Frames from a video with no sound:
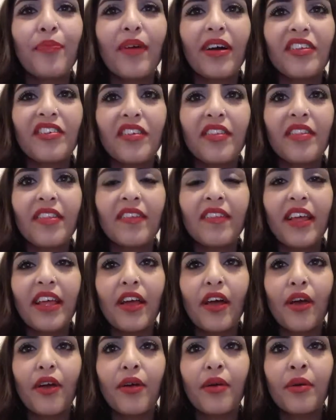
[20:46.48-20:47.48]
but I just think they
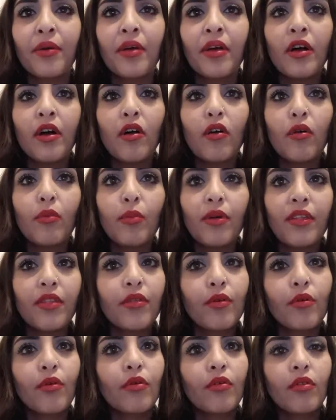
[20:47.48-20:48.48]
go with
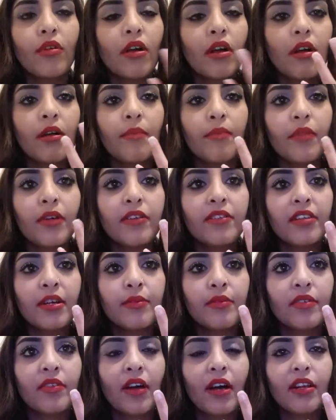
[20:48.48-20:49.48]
those
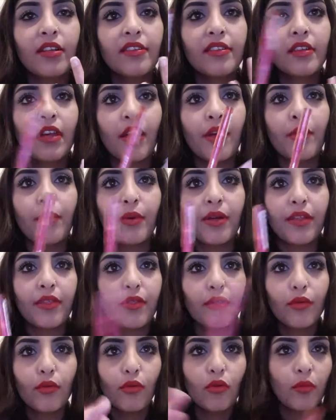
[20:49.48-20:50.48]
types of colours go
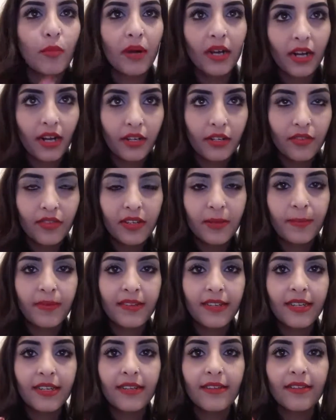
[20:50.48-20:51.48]
with all my kind of
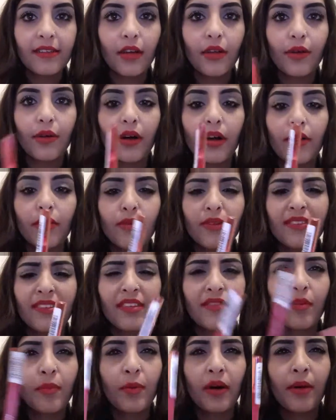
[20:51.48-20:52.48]
lipsticks. So I
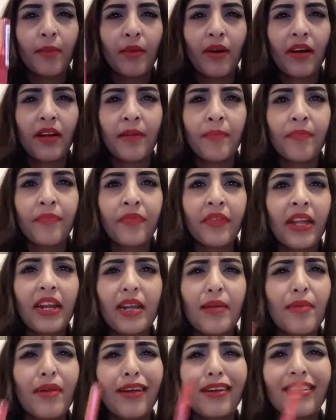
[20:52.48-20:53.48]
always either buy my
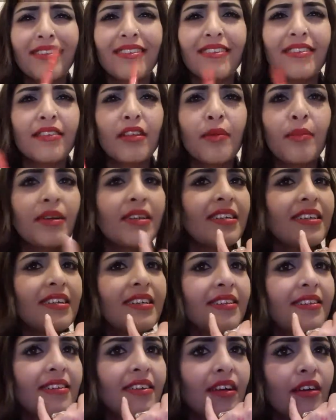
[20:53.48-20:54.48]
lip liners so much
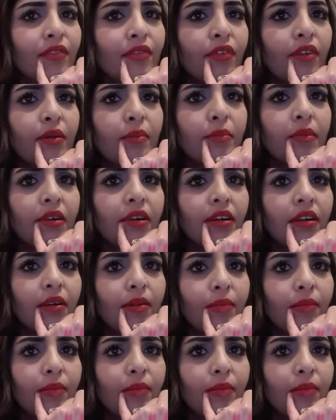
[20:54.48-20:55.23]
easier from